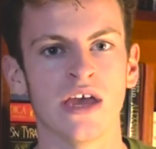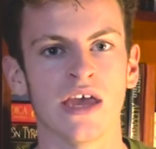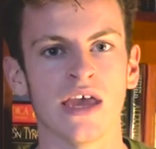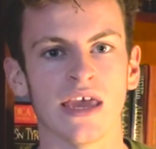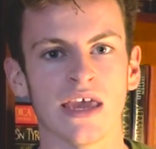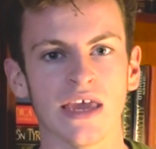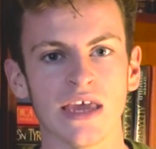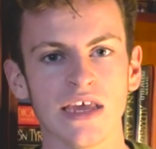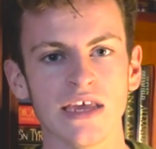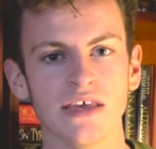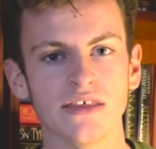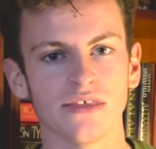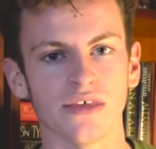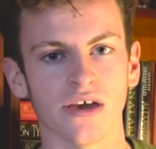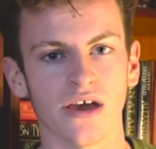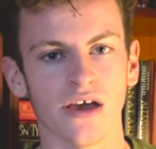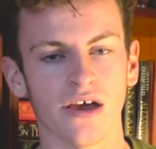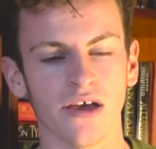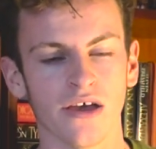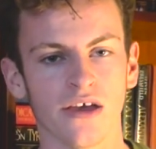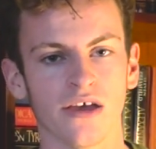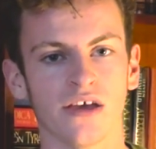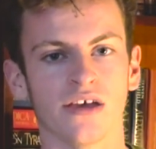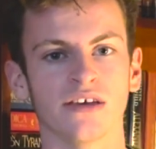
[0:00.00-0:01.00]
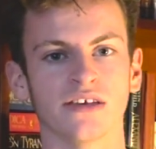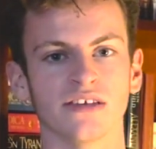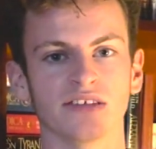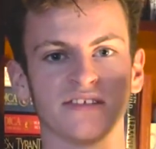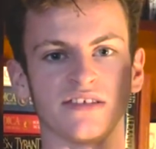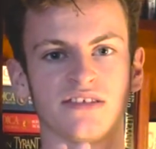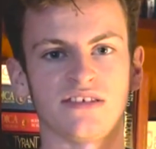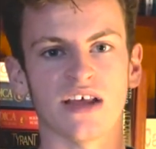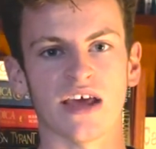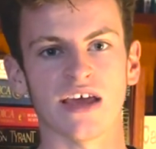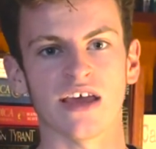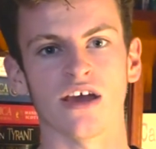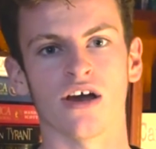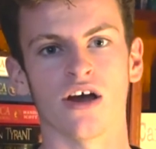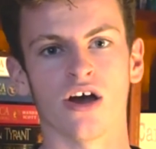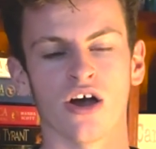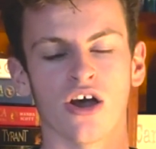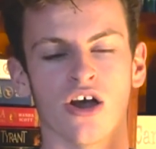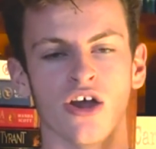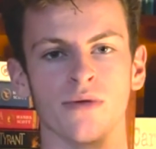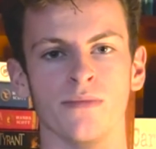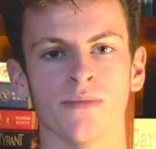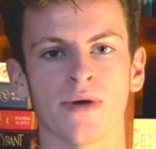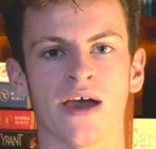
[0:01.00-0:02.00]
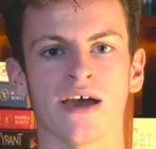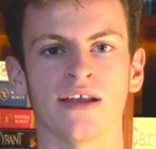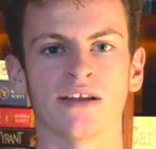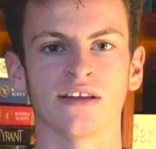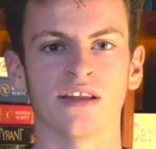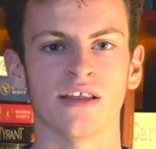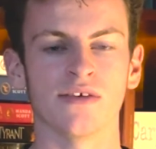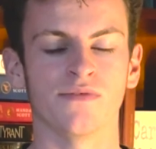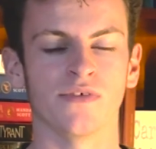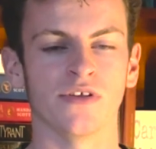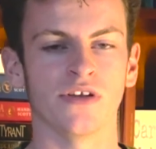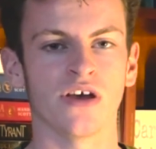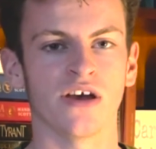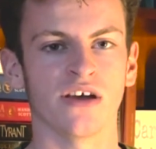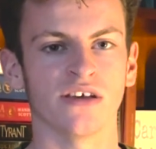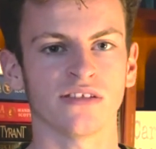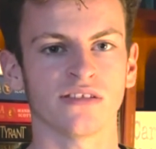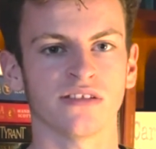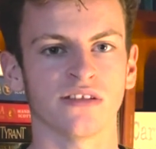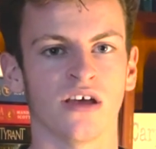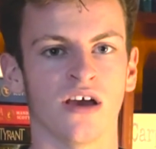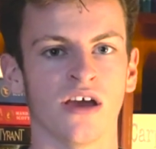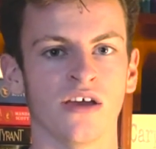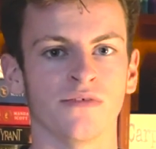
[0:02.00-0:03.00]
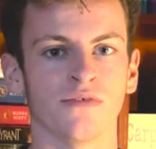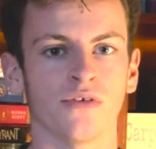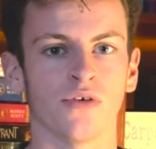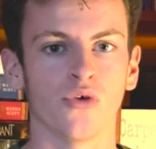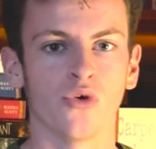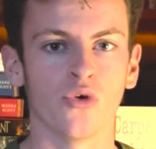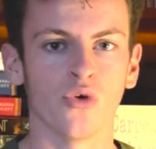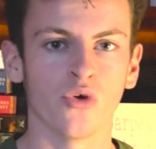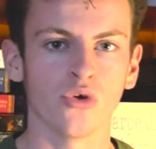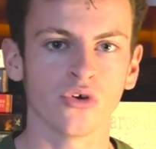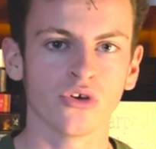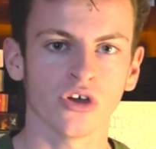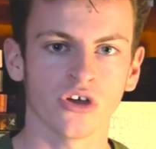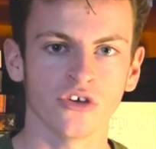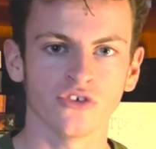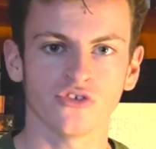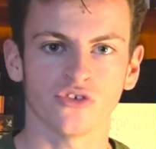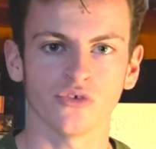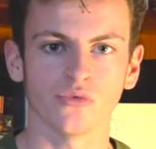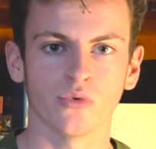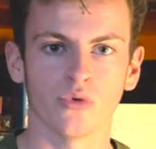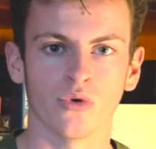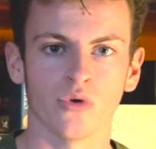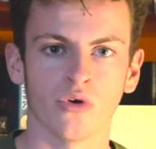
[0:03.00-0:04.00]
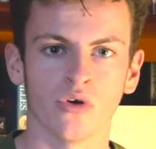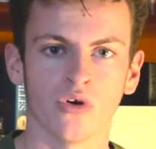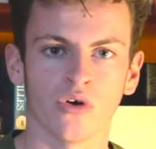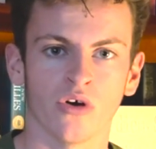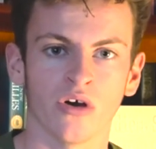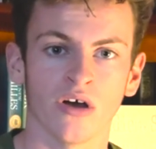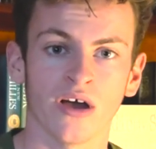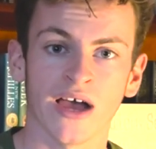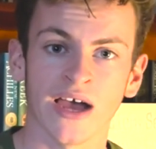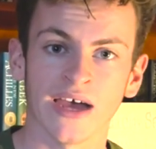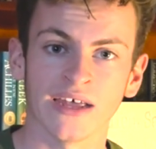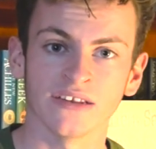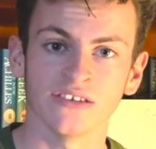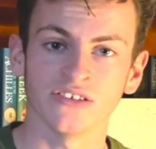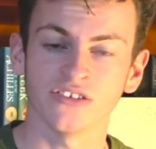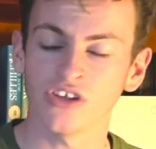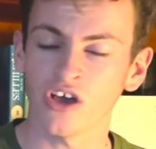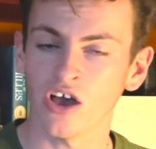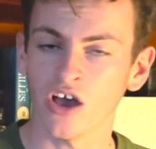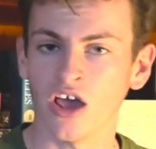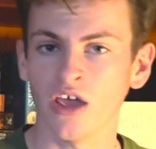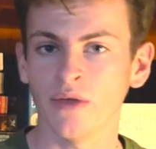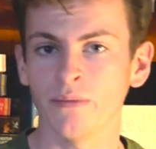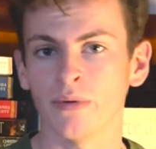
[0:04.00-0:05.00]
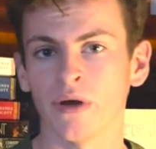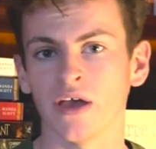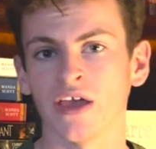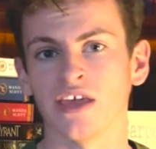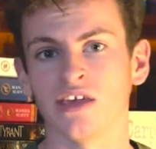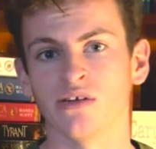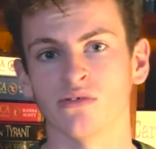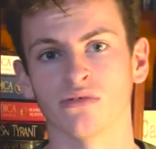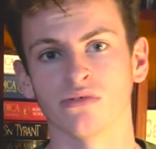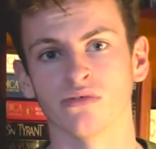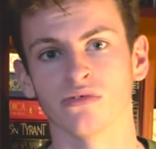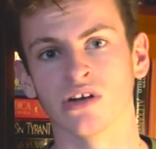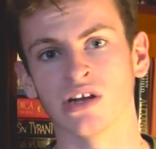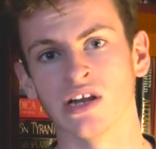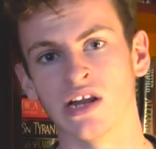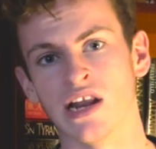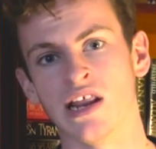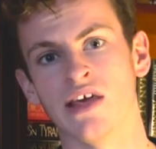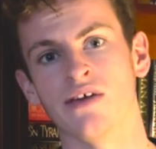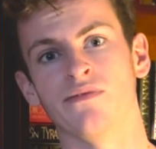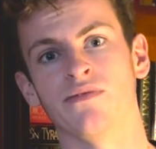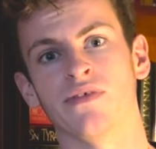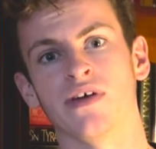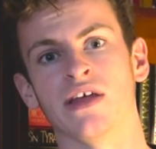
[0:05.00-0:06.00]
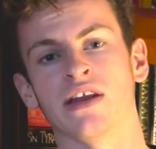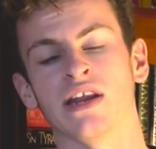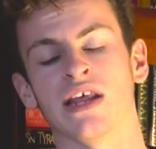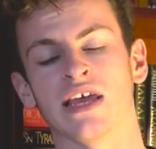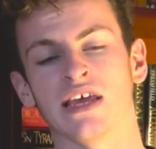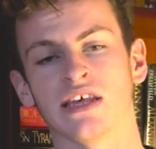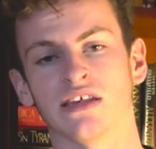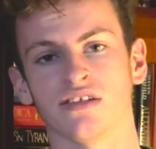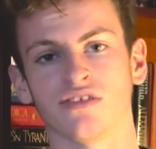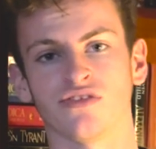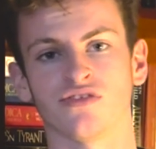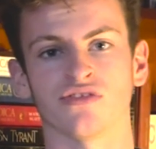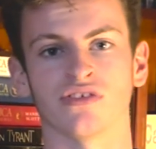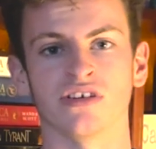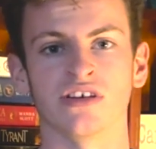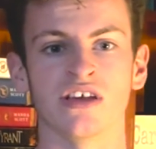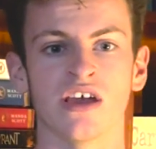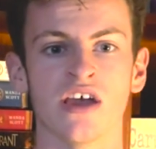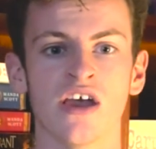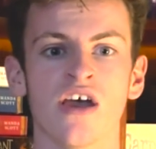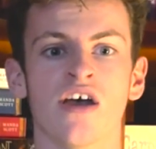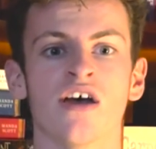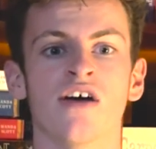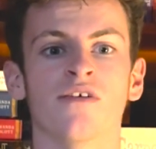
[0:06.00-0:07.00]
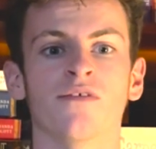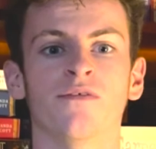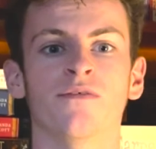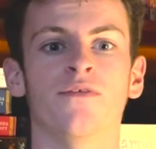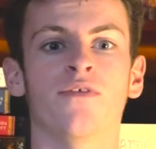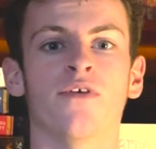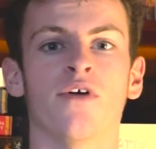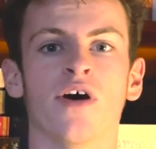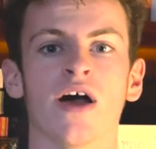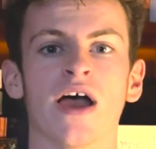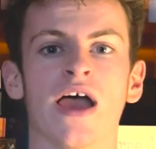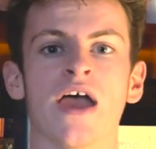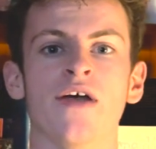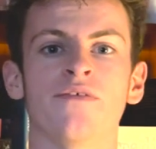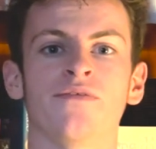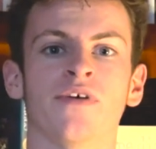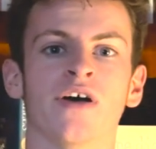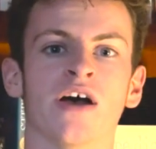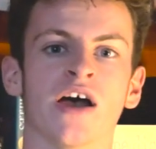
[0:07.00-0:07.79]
either stay at home and live a nice life or go to war and die, but he will live in history forever.